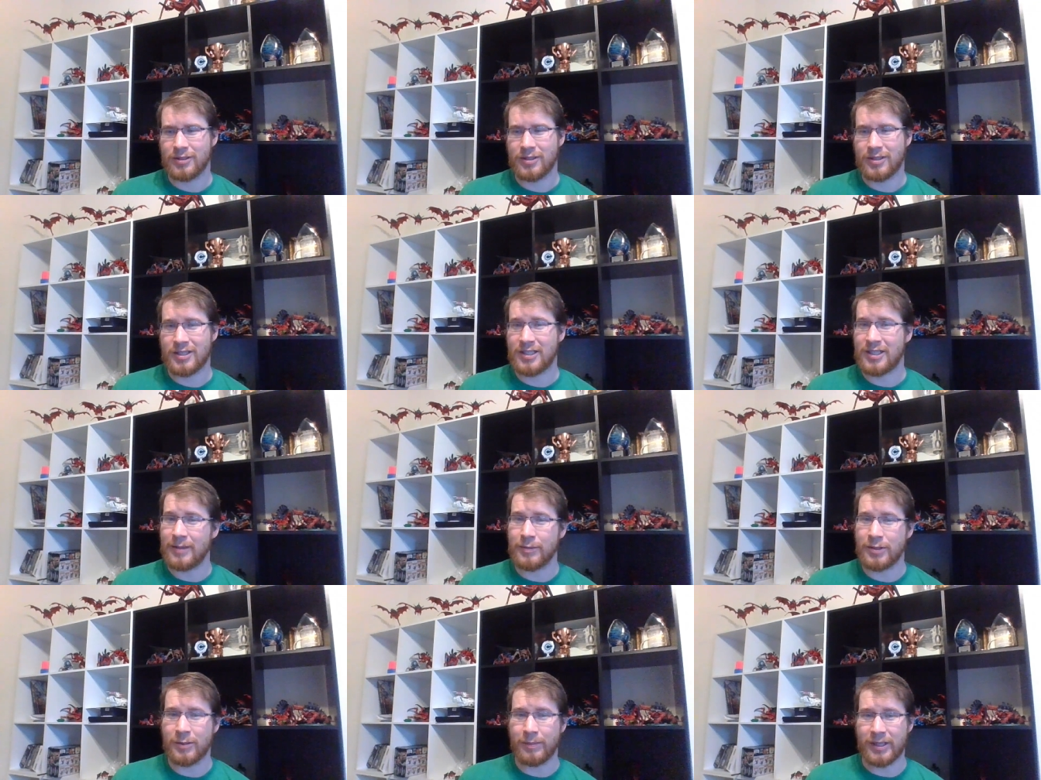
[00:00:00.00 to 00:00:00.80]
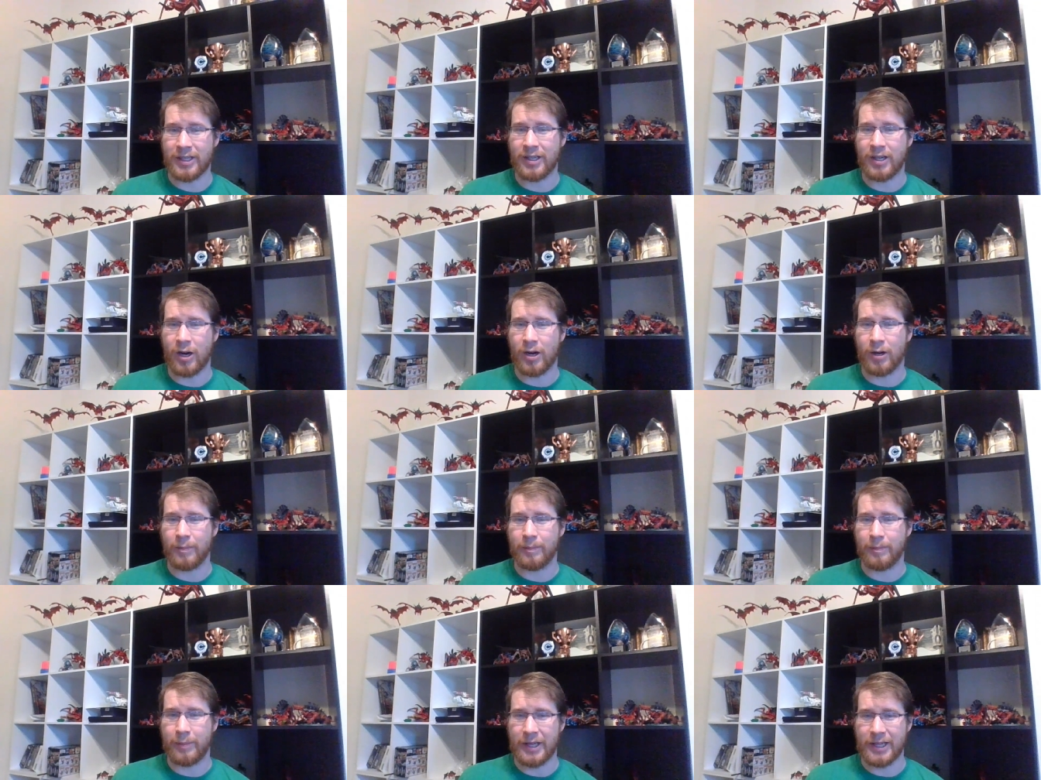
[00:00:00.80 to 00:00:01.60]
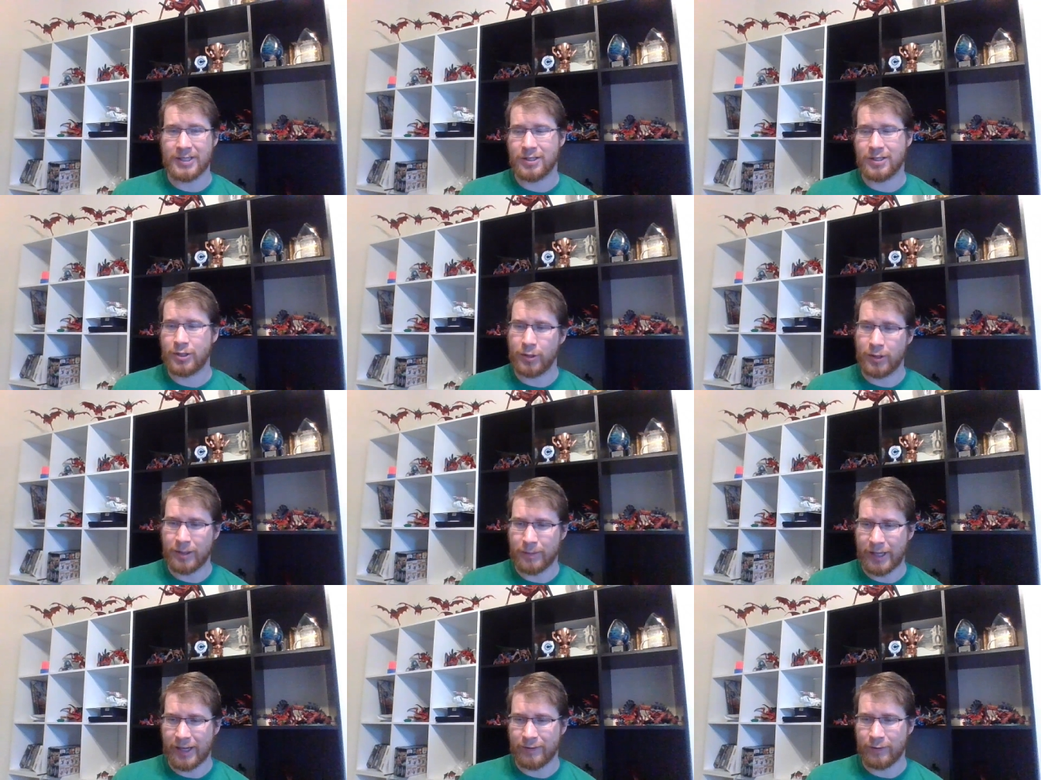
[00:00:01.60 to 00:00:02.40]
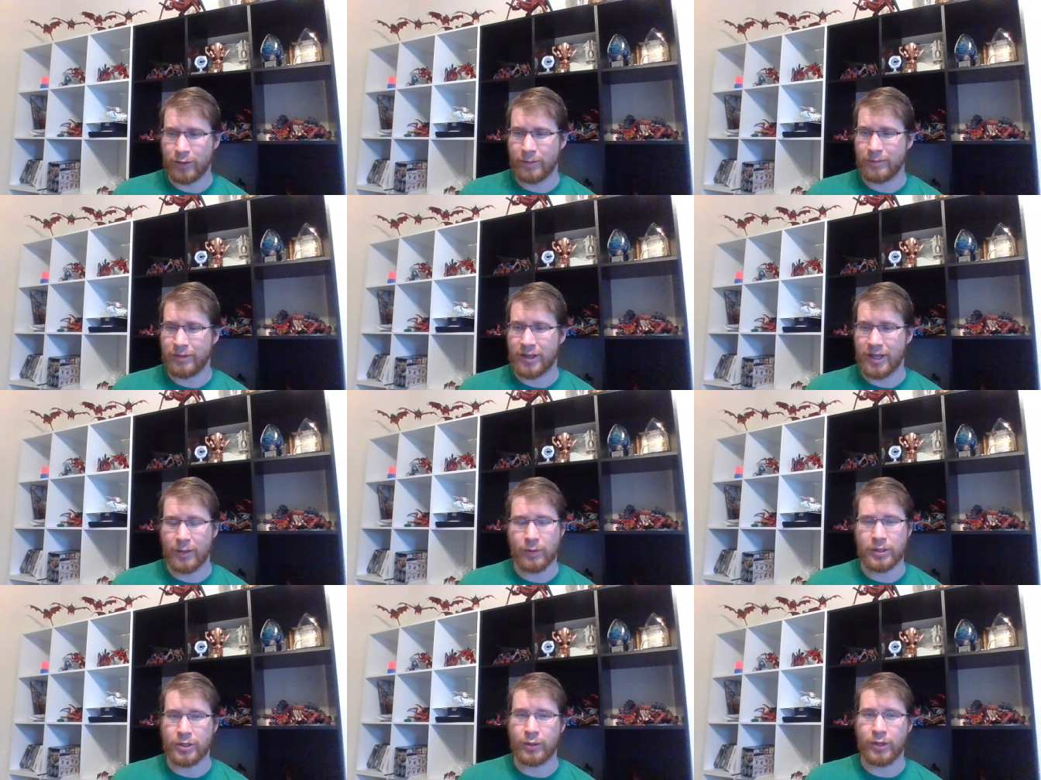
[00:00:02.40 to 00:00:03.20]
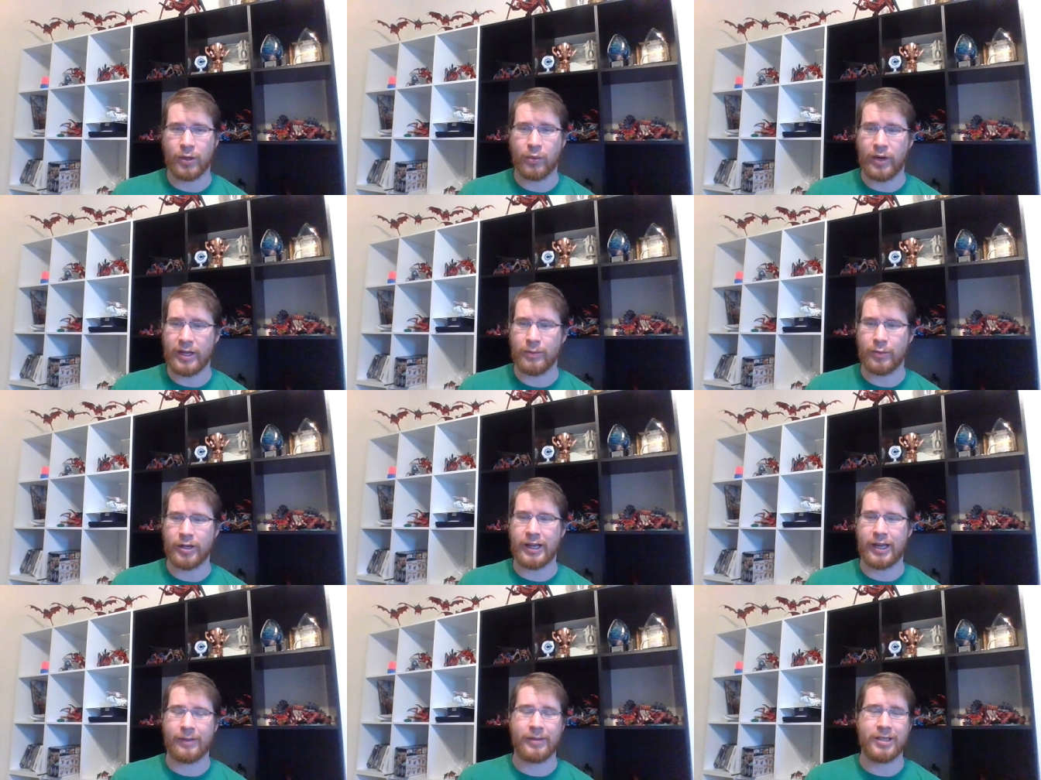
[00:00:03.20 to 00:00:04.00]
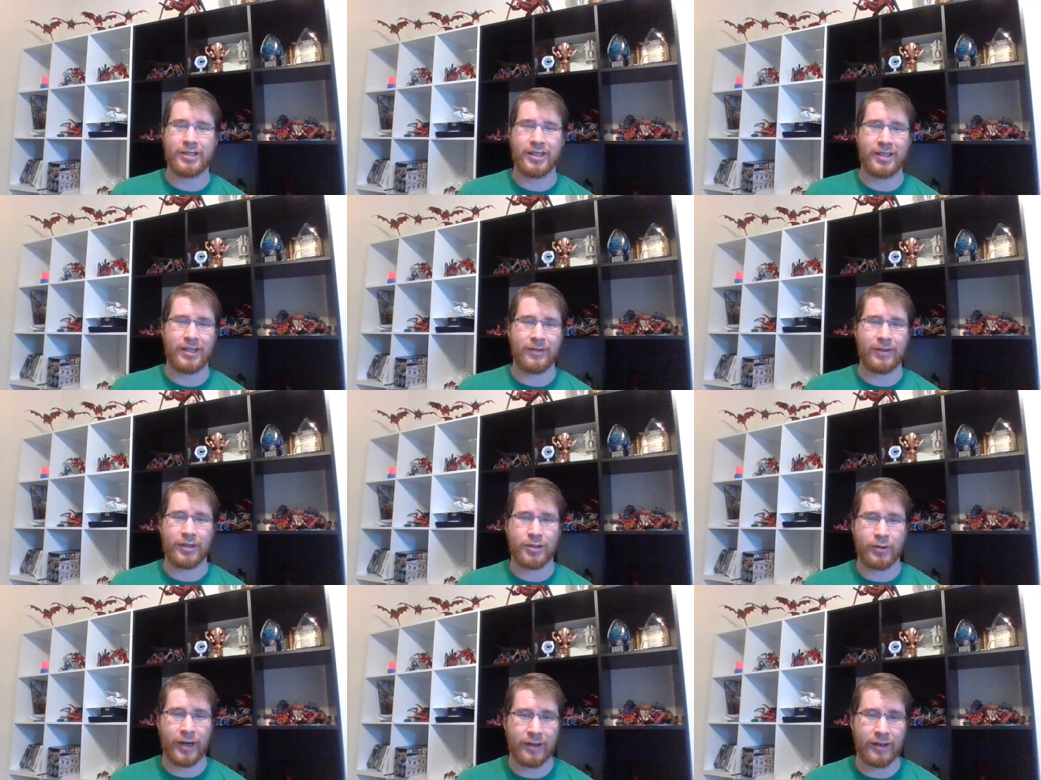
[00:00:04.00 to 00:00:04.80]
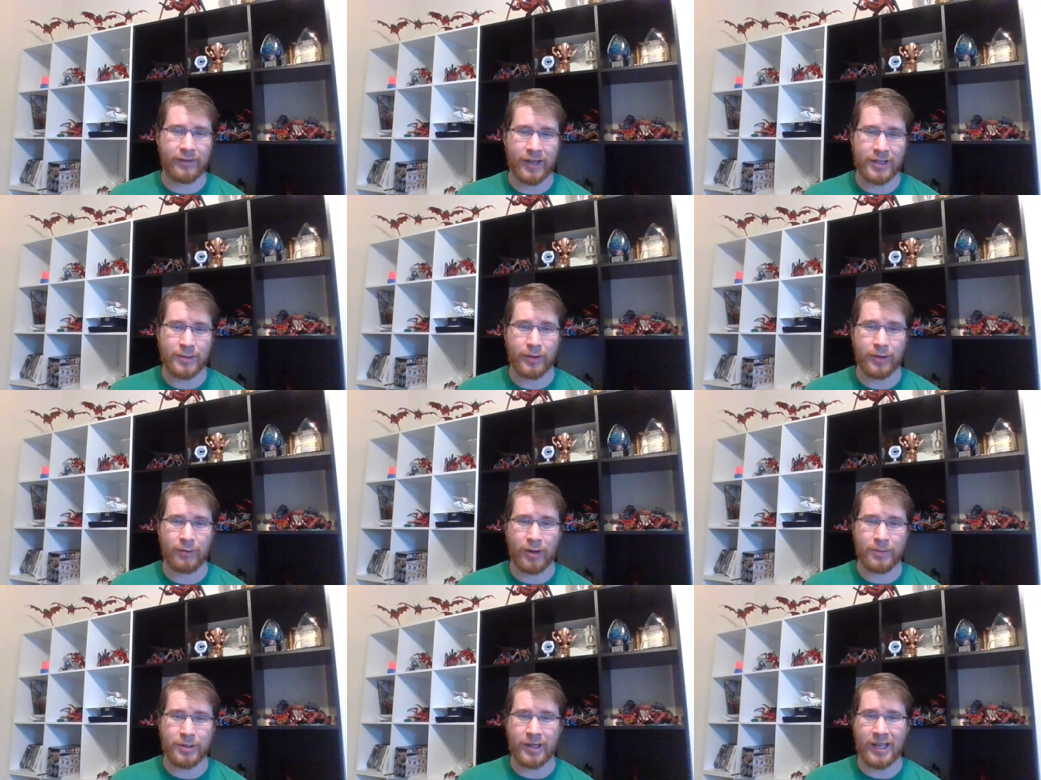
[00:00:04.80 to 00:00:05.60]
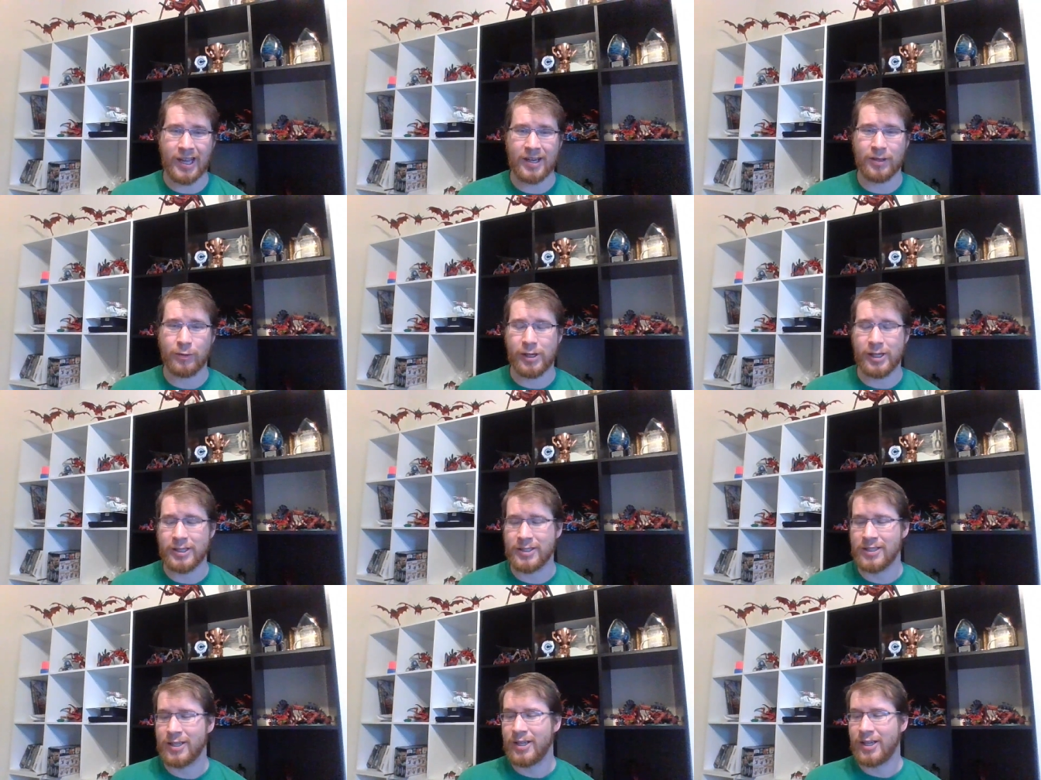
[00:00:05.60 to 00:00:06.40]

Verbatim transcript: seemed to be our best shooting platform. They were doing way more damage than even the Tyrannofex with the Rupture Cannon was.